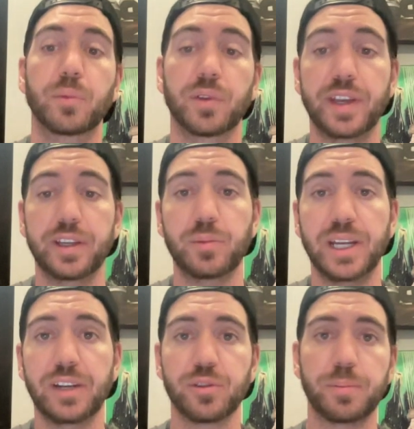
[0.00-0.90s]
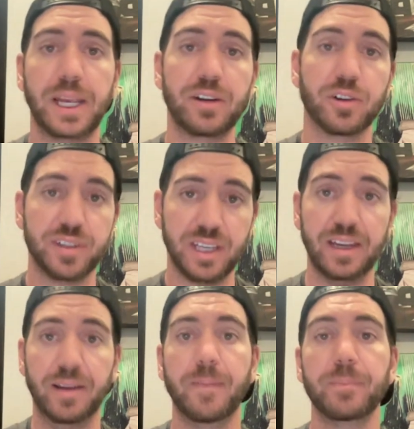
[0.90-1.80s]
We'll tell you what Andrew Painter
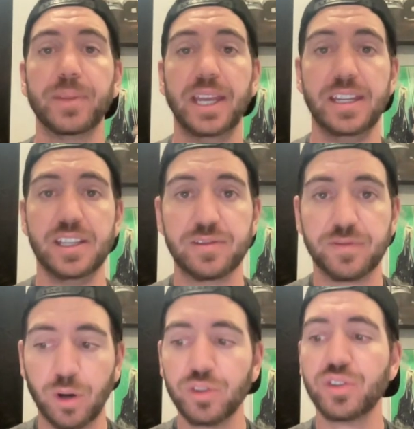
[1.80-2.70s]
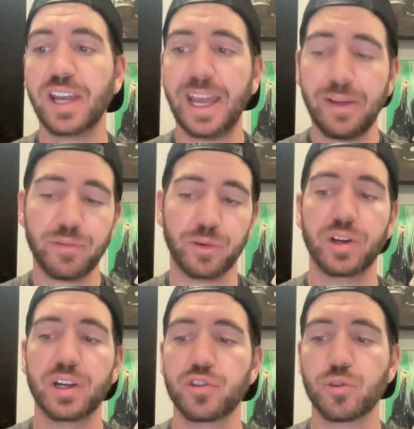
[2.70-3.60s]
did in his first ever
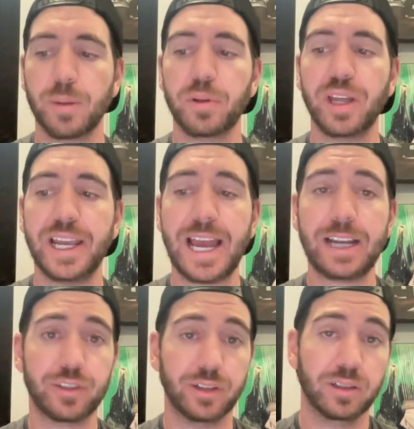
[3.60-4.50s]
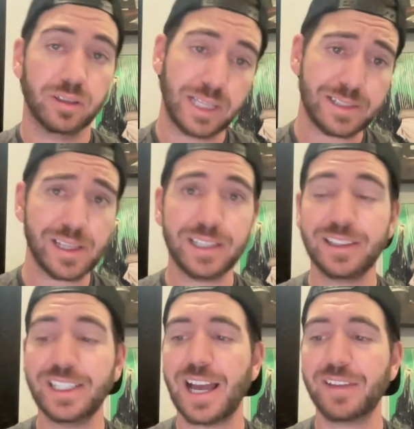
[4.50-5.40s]
AAA action last night in
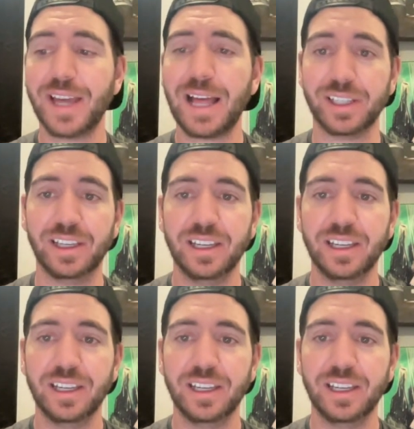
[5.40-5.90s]
Lehigh Valley